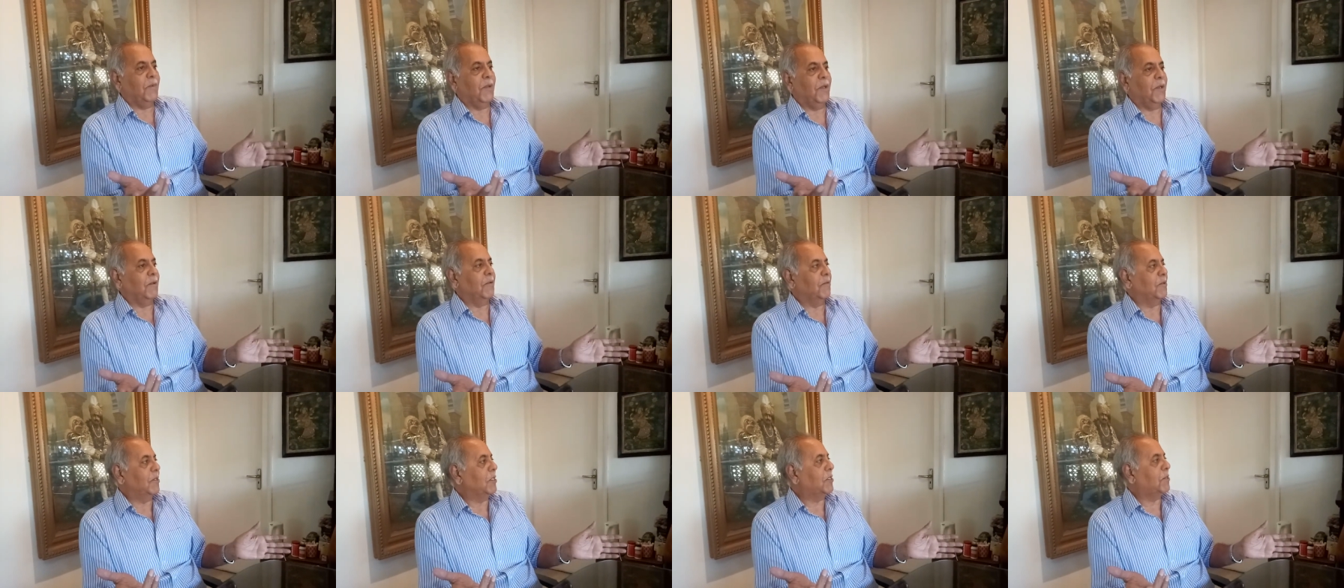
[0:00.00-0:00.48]

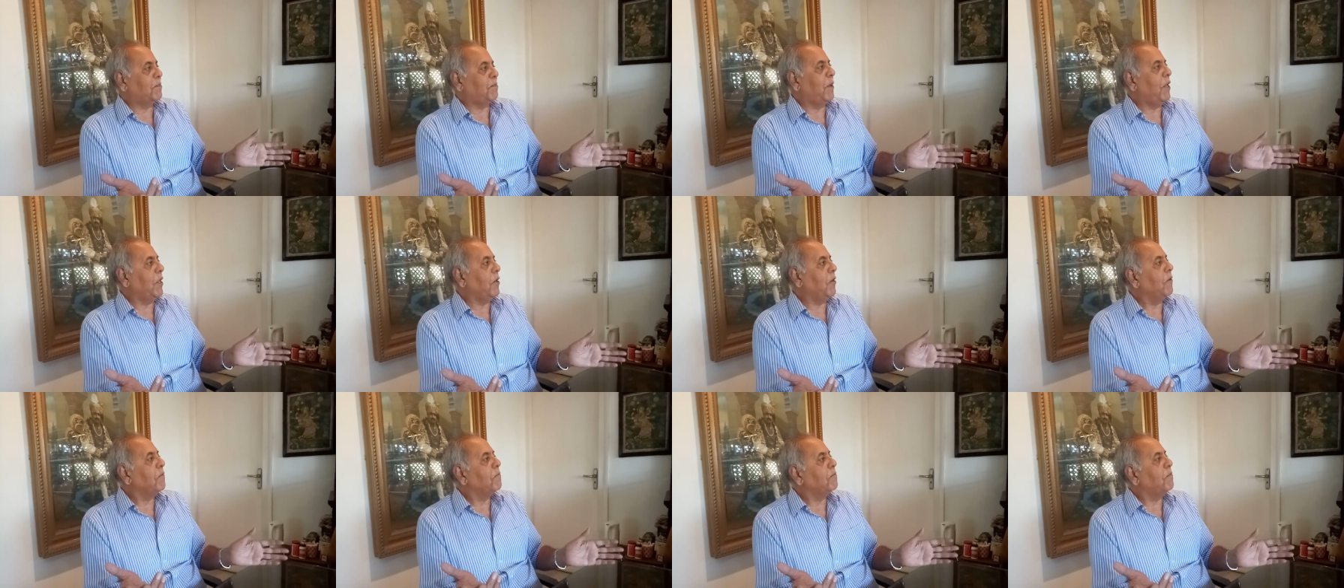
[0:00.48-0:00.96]
uh,
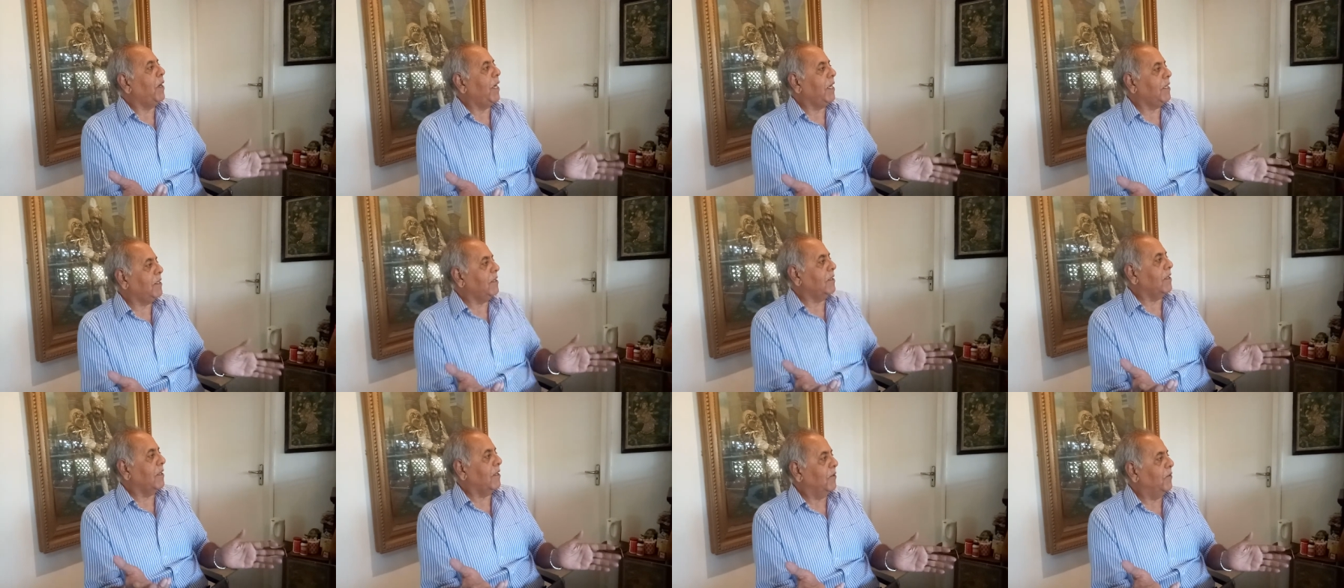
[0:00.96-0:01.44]
display of
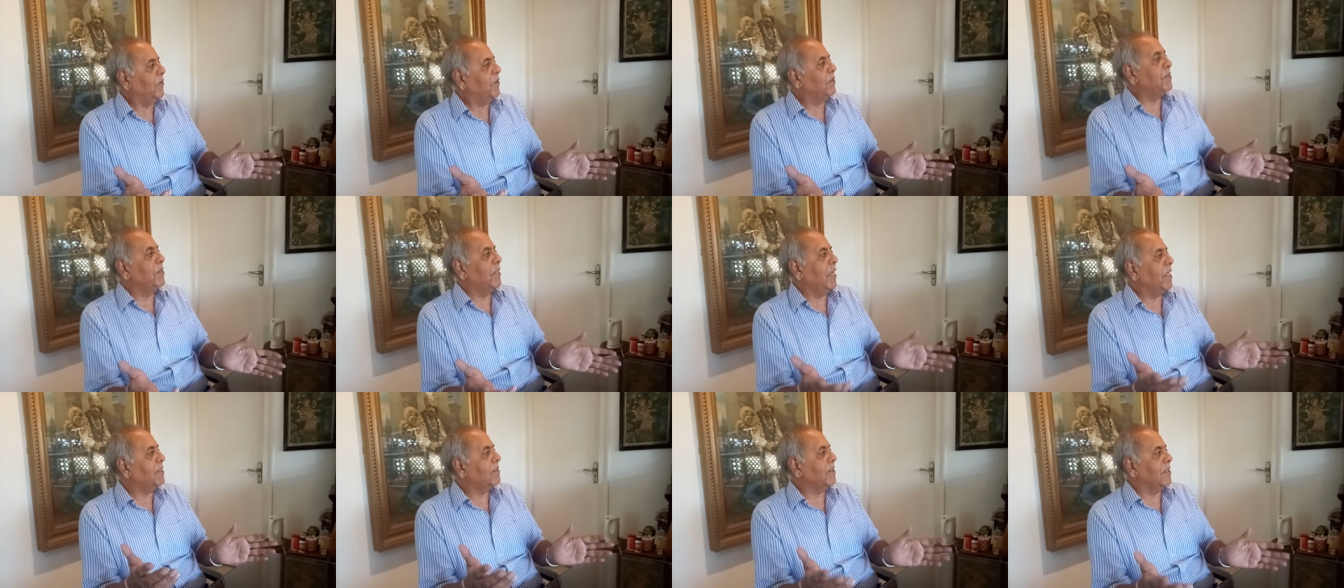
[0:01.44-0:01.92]
batting
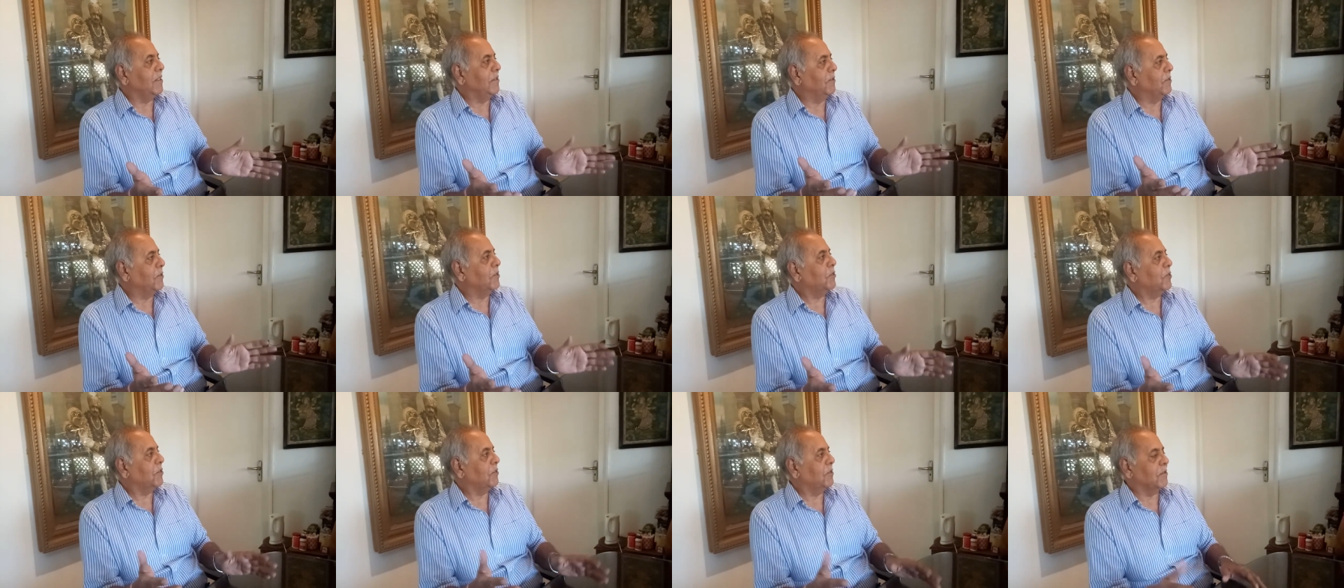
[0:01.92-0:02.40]
on that
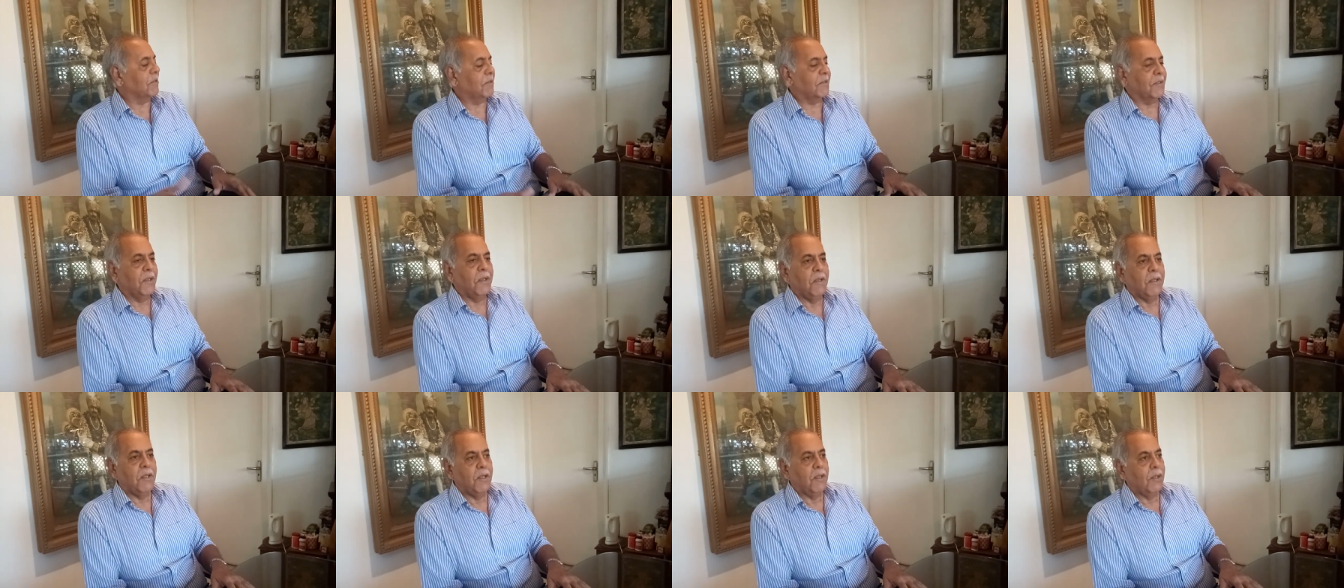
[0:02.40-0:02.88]
condition.
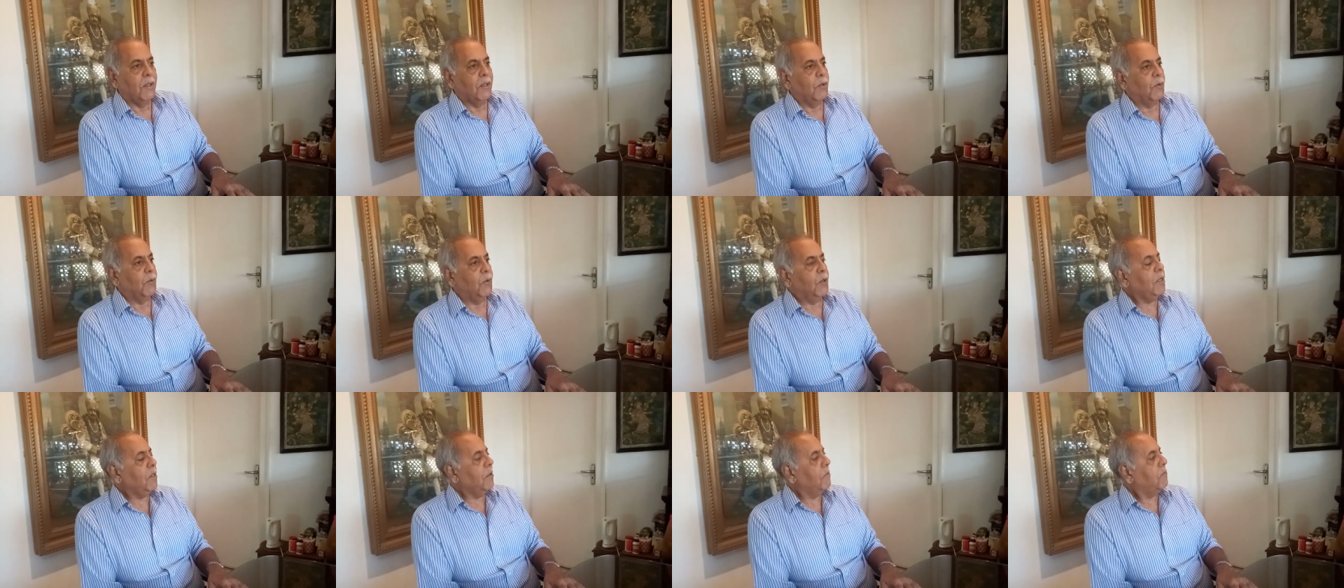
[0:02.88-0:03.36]
Yeah, yeah.
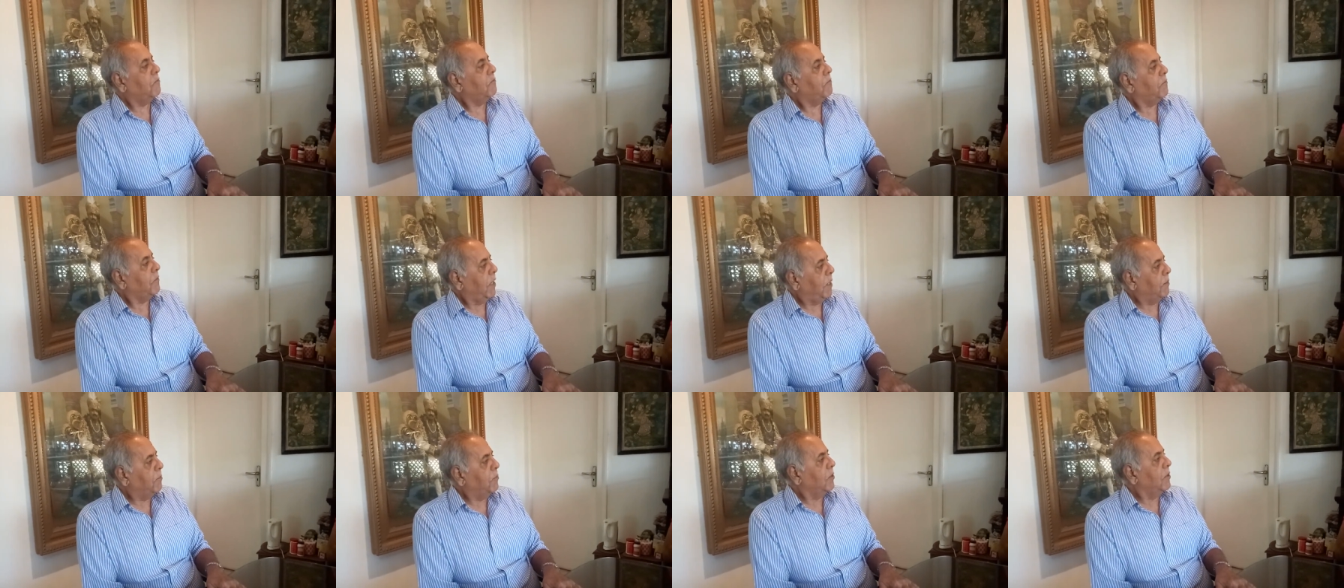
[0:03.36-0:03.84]
What a
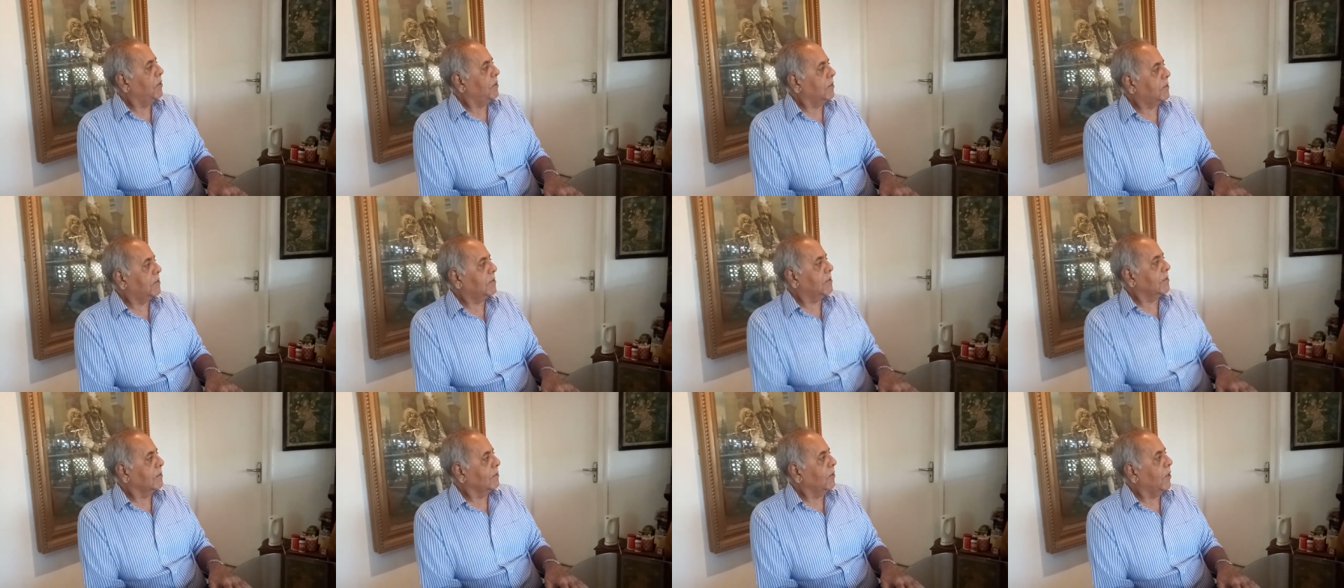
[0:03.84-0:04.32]
fabulous!
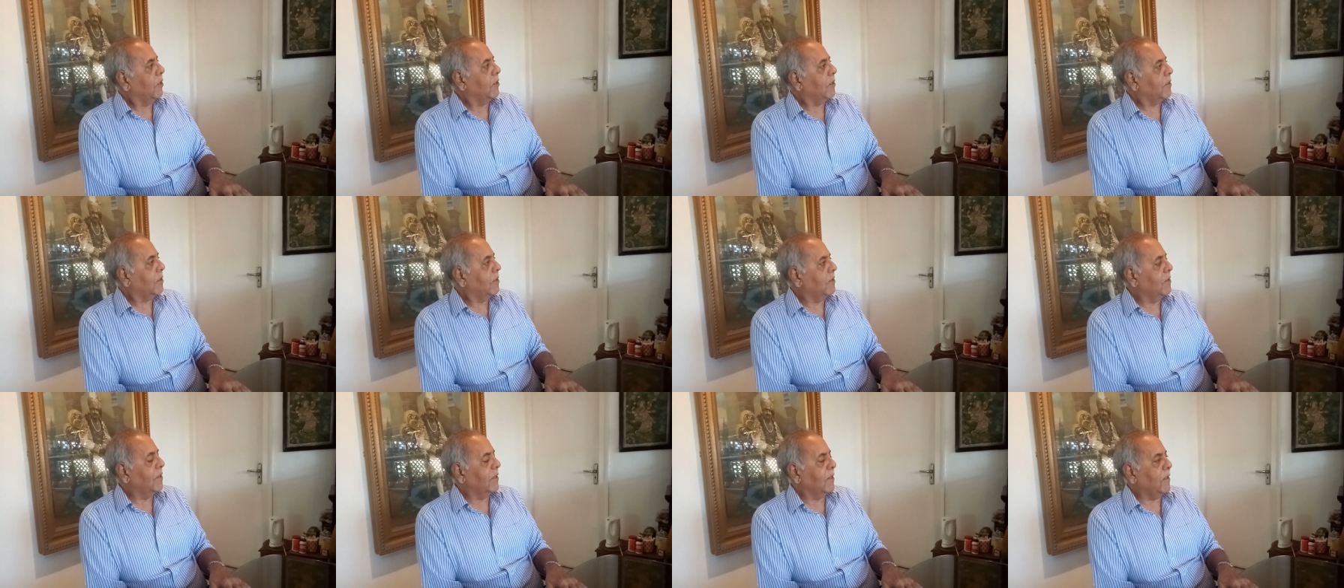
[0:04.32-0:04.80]
100
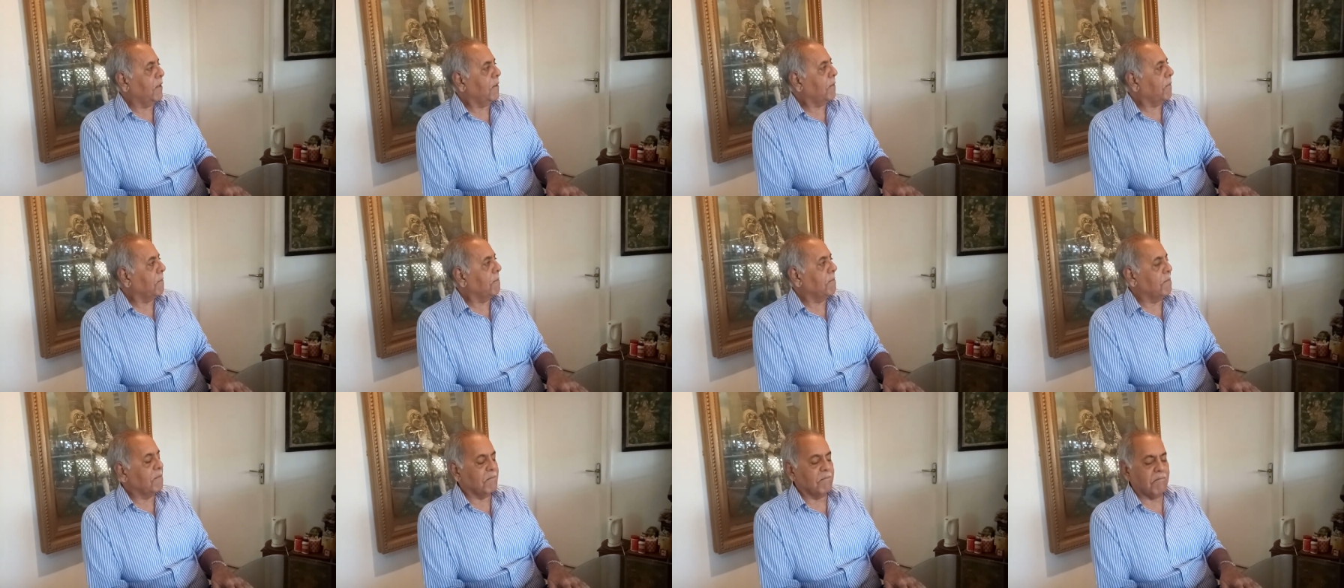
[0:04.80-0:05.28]
on fourth
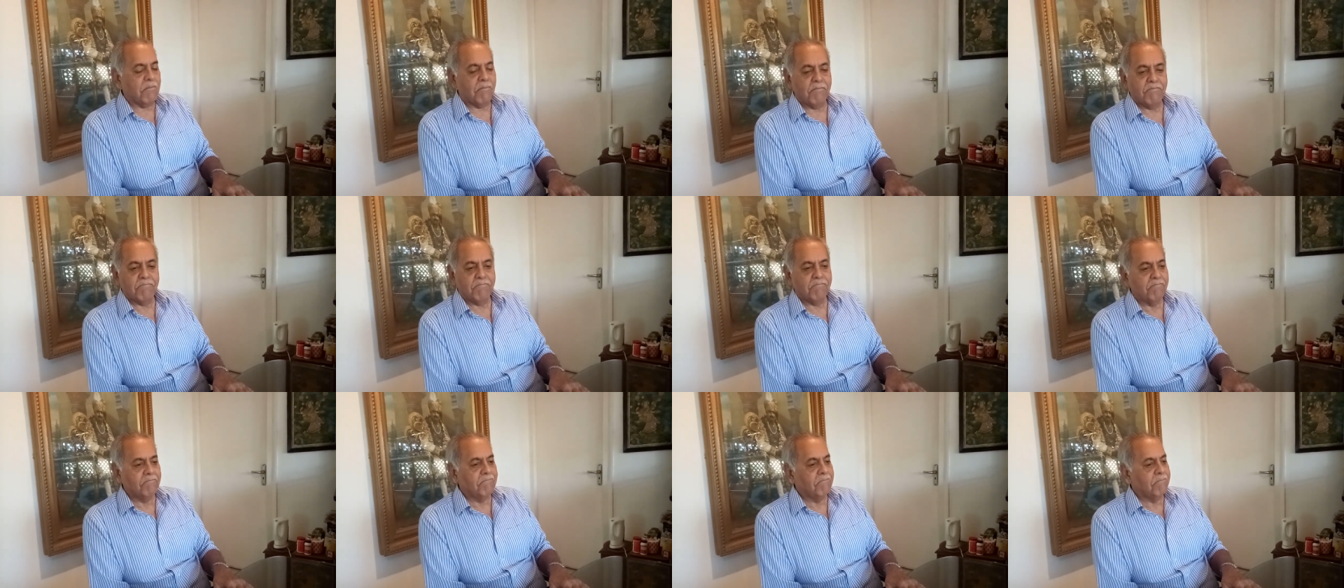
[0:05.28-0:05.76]
wicket and.